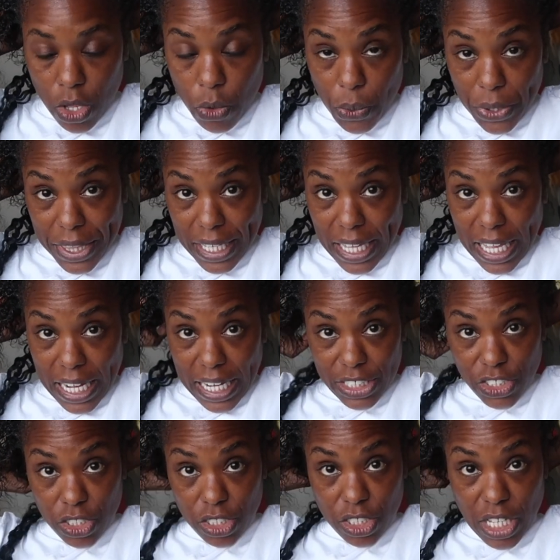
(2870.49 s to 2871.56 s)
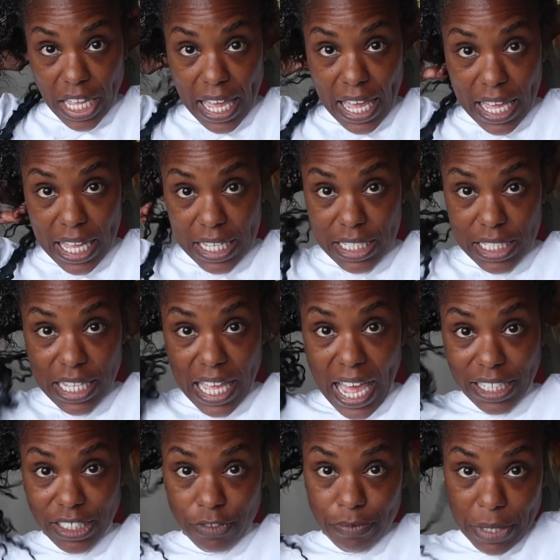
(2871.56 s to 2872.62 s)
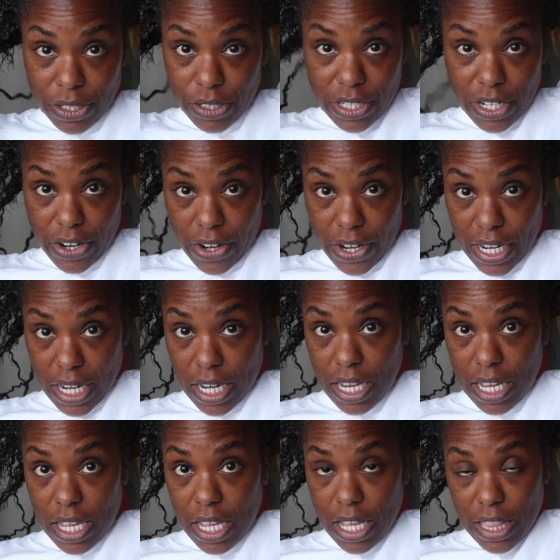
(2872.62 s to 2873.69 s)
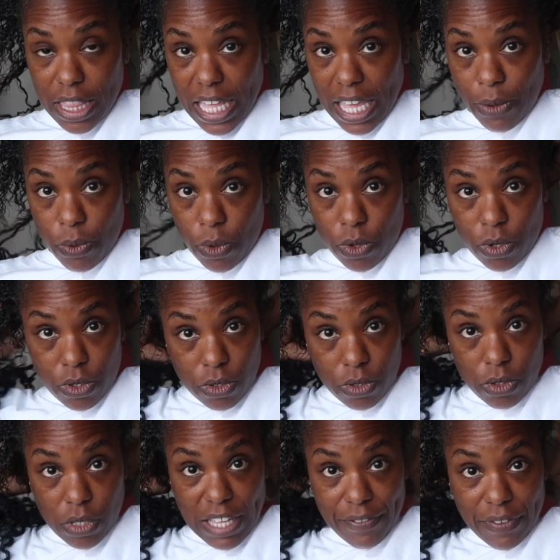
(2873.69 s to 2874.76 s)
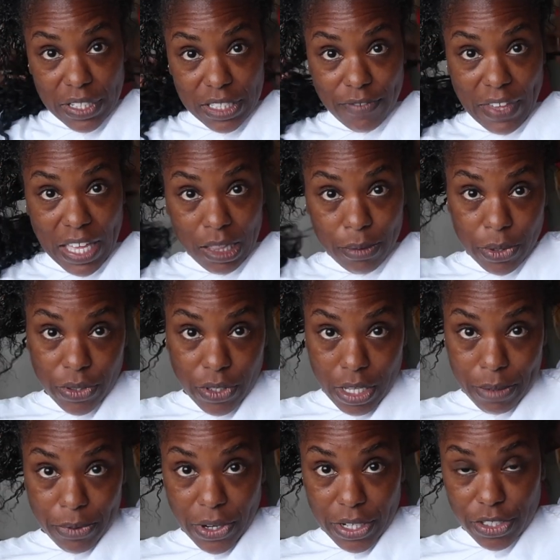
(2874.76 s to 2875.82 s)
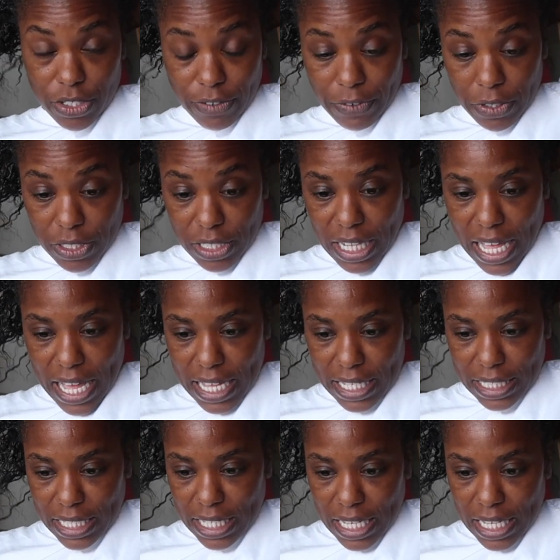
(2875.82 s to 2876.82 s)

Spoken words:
with the gate agents as active military, they will, if it's available, they'll upgrade you to first class.